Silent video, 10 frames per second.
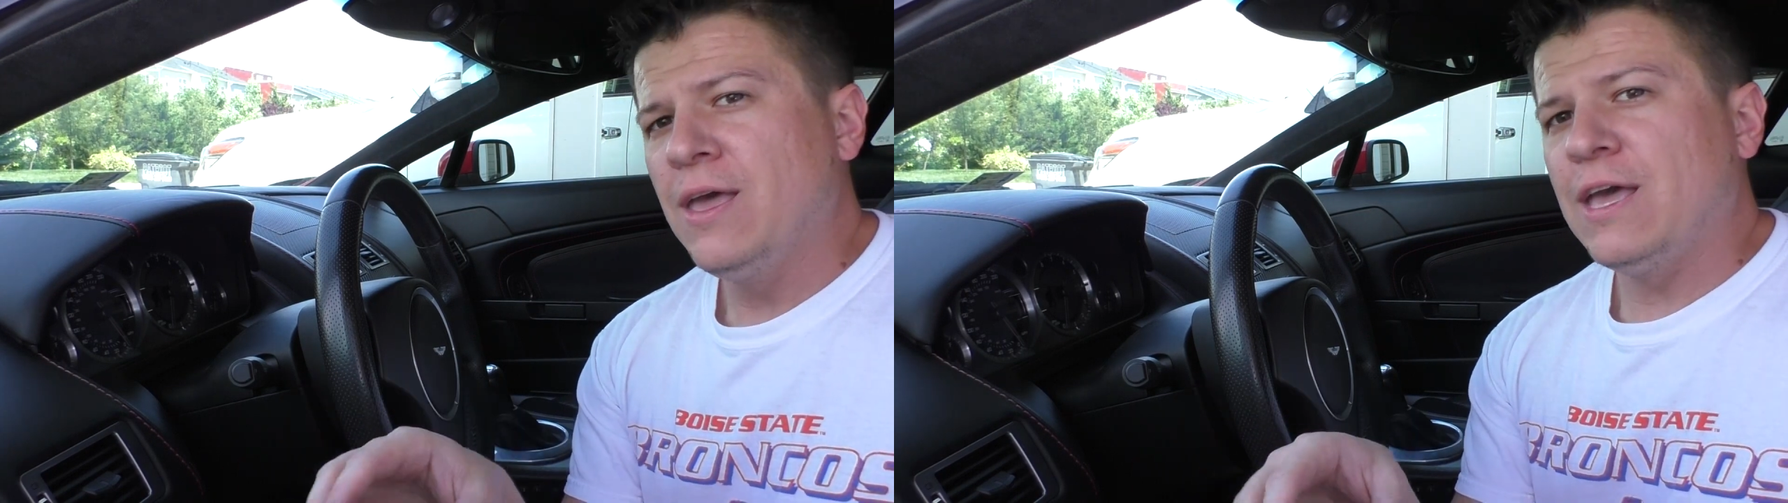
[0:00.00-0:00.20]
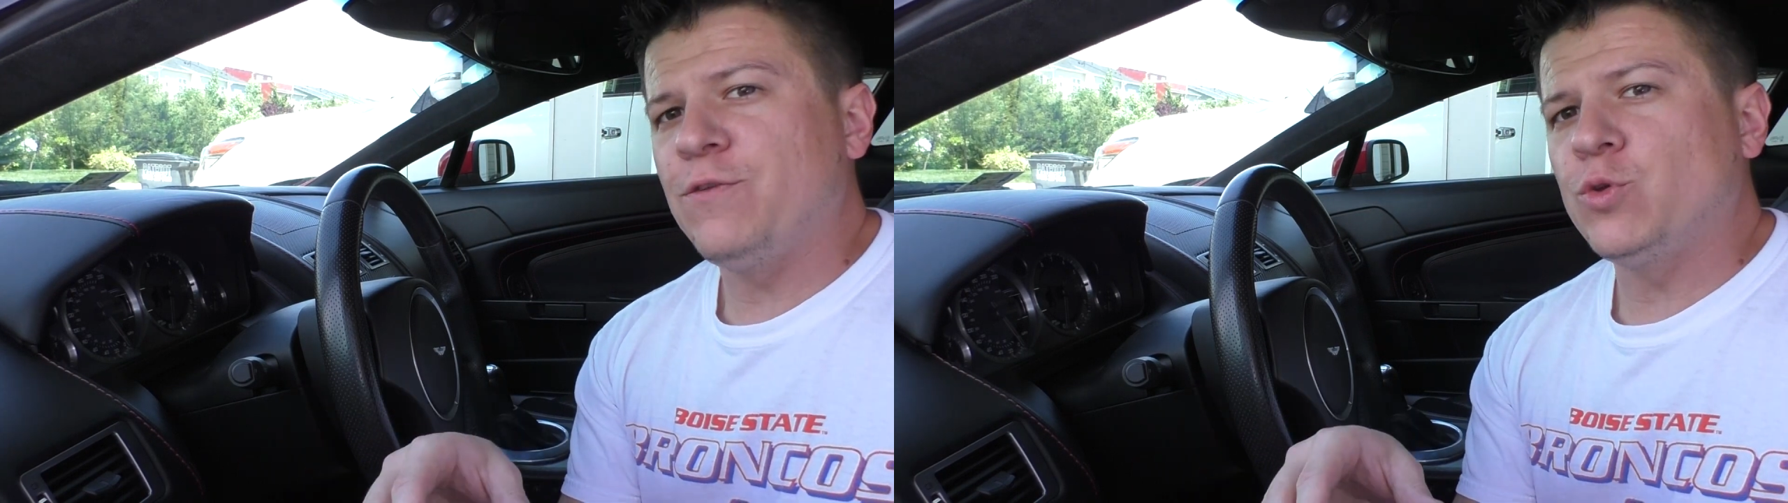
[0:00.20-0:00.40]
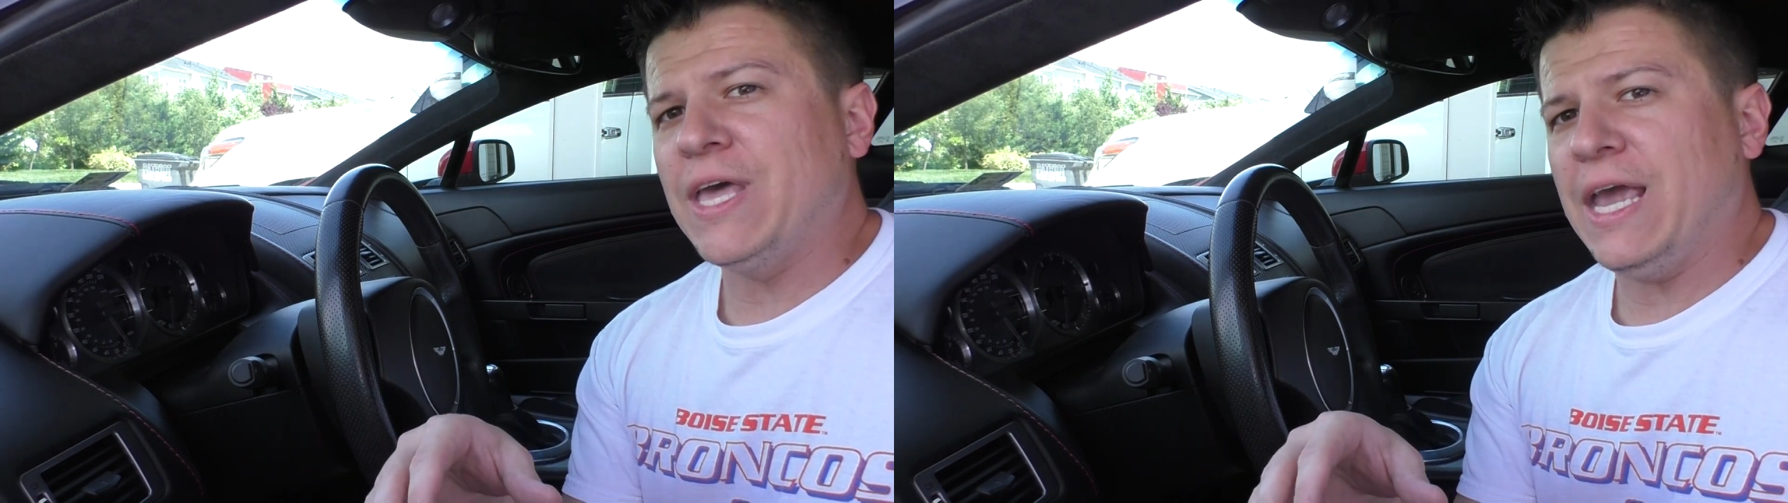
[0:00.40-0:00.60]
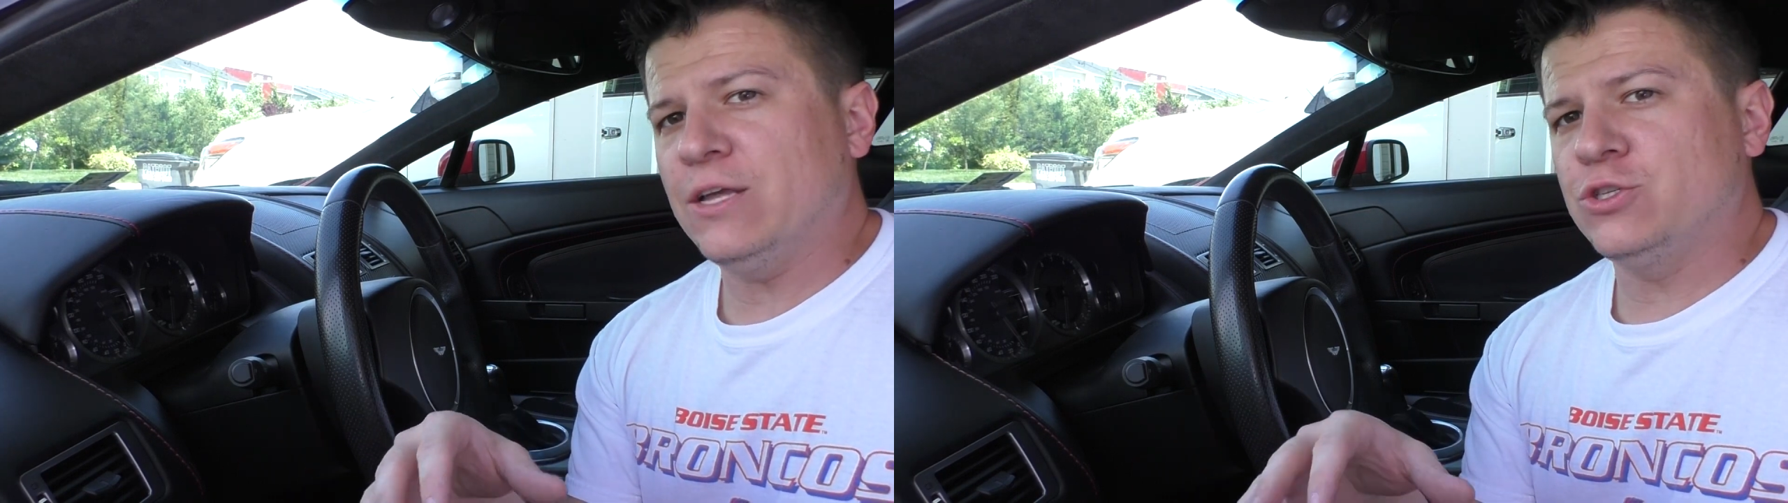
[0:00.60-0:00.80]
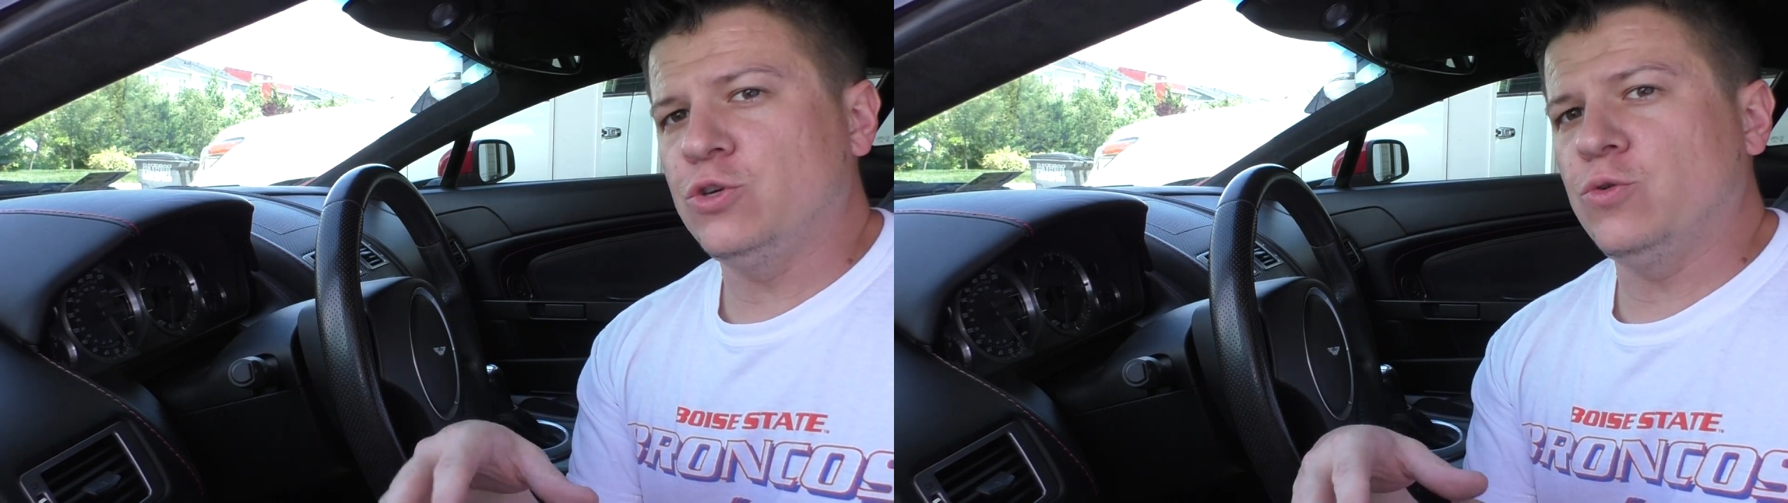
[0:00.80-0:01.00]
If you take
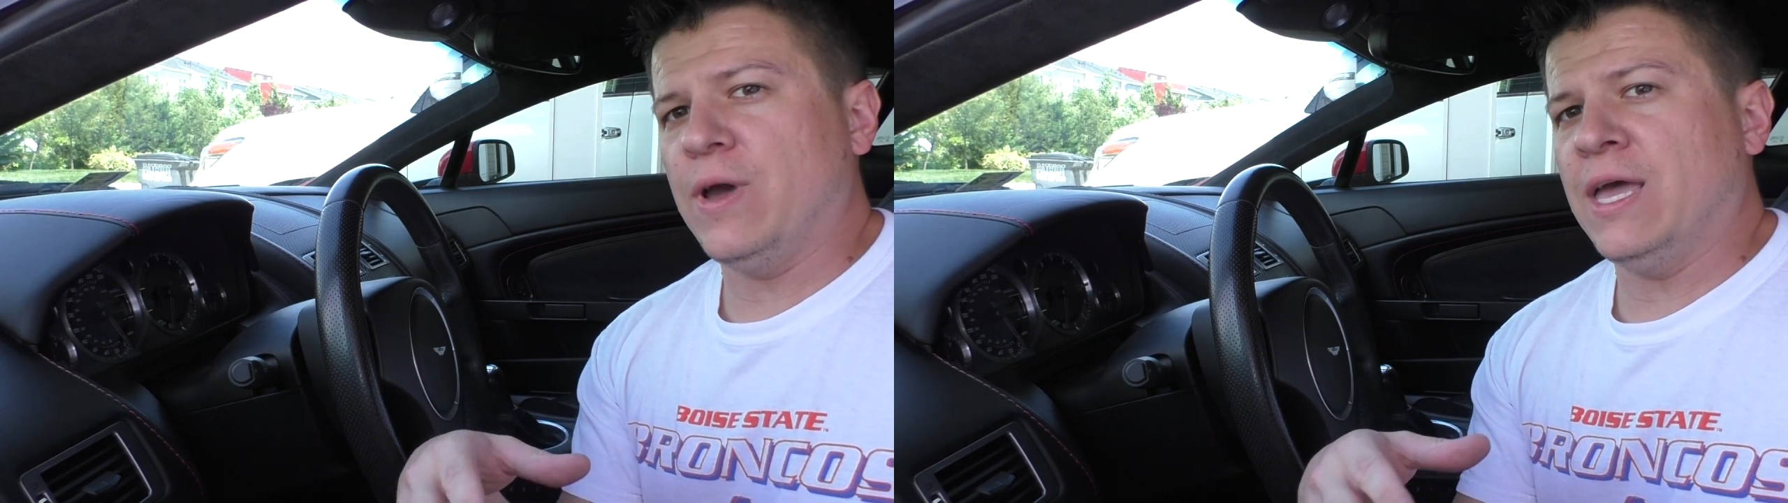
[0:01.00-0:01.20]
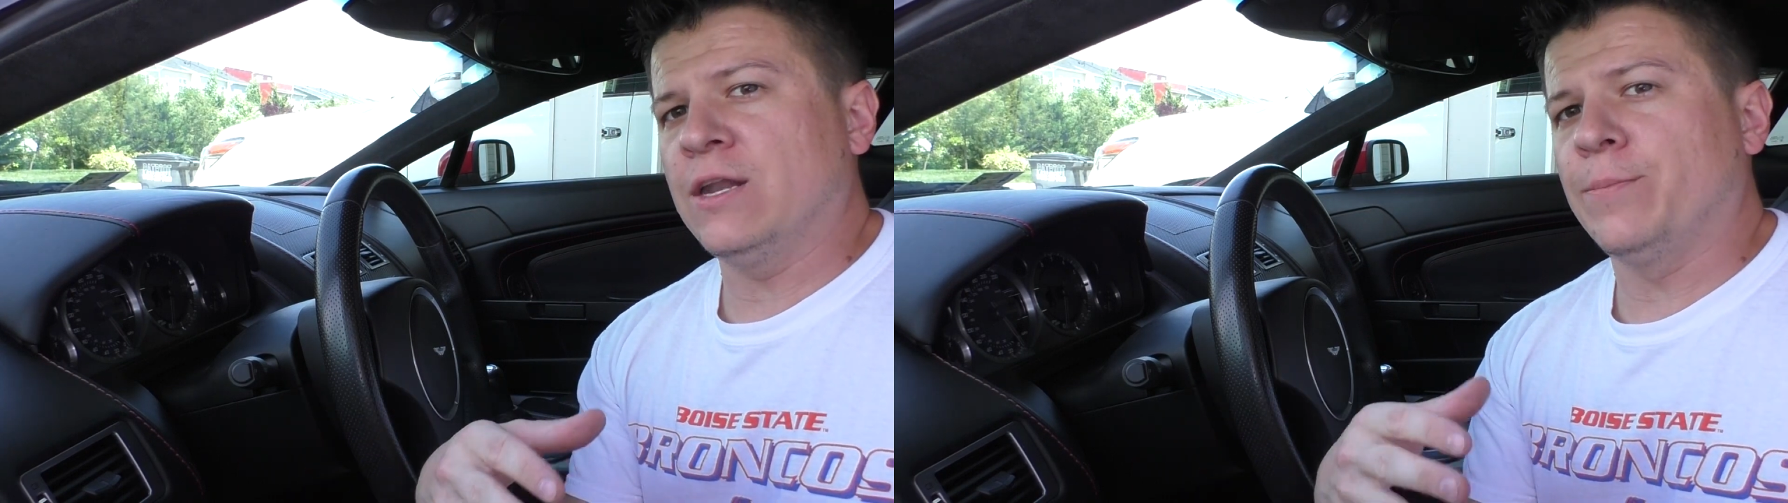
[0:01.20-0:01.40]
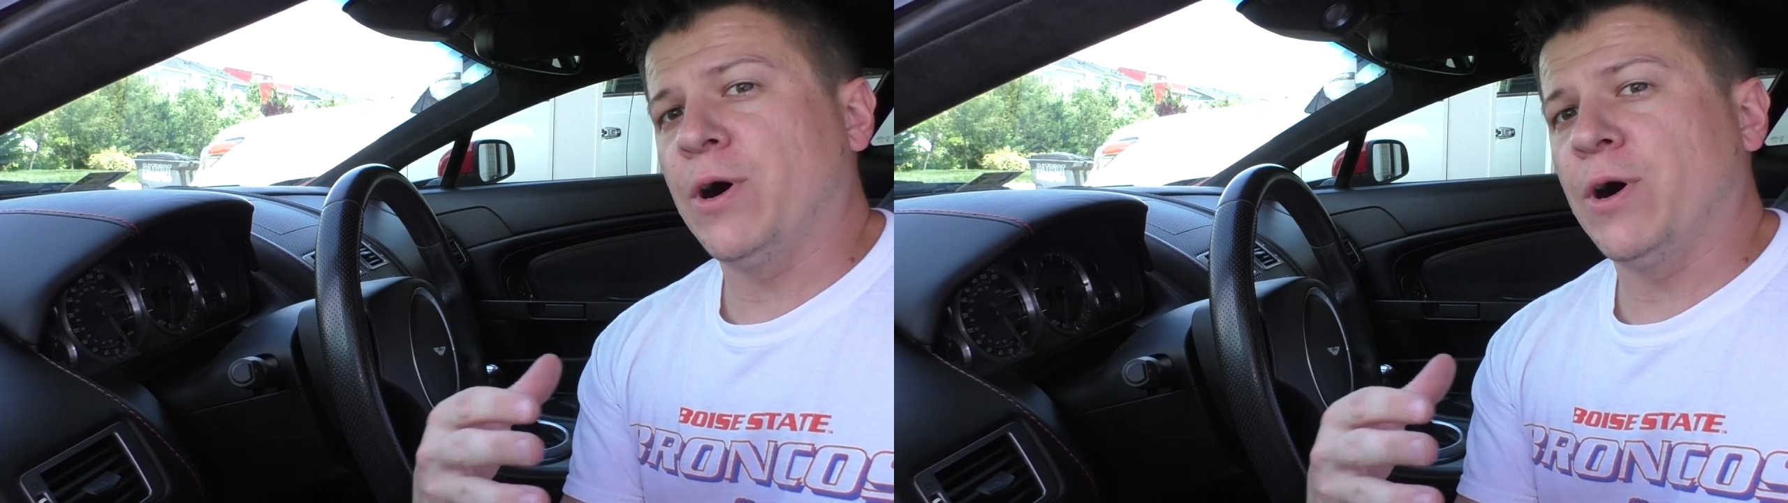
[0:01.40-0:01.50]
it to an